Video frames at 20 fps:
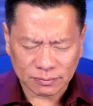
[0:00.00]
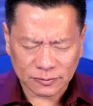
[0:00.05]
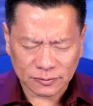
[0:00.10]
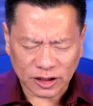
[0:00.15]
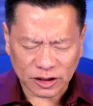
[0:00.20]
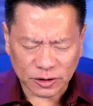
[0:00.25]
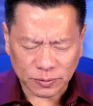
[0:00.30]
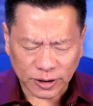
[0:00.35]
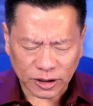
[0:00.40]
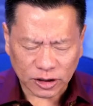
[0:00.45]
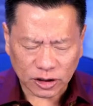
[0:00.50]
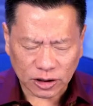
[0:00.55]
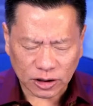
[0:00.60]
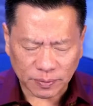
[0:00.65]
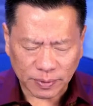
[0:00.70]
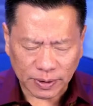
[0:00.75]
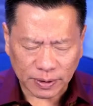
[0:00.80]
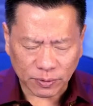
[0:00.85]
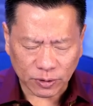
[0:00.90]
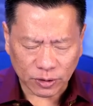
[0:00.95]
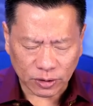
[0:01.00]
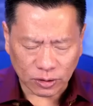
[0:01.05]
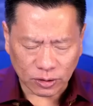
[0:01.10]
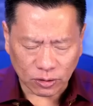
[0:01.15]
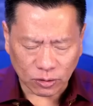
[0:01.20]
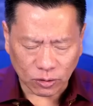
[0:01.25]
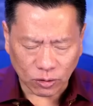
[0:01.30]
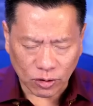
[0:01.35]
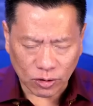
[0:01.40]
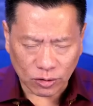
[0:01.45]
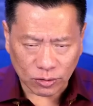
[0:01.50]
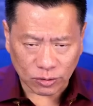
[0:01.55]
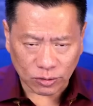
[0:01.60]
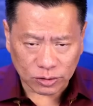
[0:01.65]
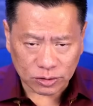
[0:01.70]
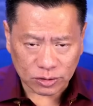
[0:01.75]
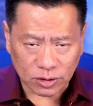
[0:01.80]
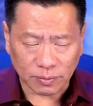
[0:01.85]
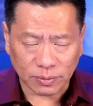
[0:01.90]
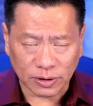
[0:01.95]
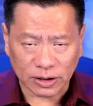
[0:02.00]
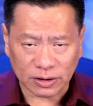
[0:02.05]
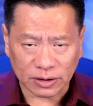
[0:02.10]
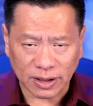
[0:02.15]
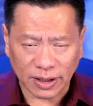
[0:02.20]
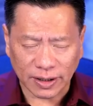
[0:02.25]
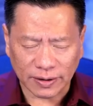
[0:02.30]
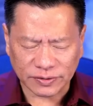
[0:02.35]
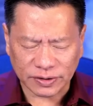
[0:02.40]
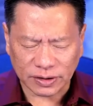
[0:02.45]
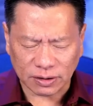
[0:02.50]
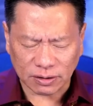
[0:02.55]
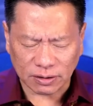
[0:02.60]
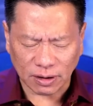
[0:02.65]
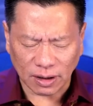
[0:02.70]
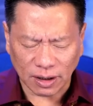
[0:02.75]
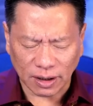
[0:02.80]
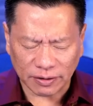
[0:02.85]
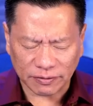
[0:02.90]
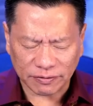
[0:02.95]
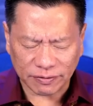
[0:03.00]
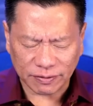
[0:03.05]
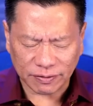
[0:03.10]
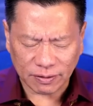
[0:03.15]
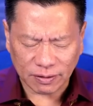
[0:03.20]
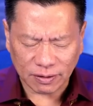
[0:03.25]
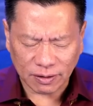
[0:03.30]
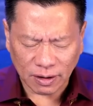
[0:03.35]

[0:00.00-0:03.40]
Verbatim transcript: Especially the people you know going through troubling times in their life.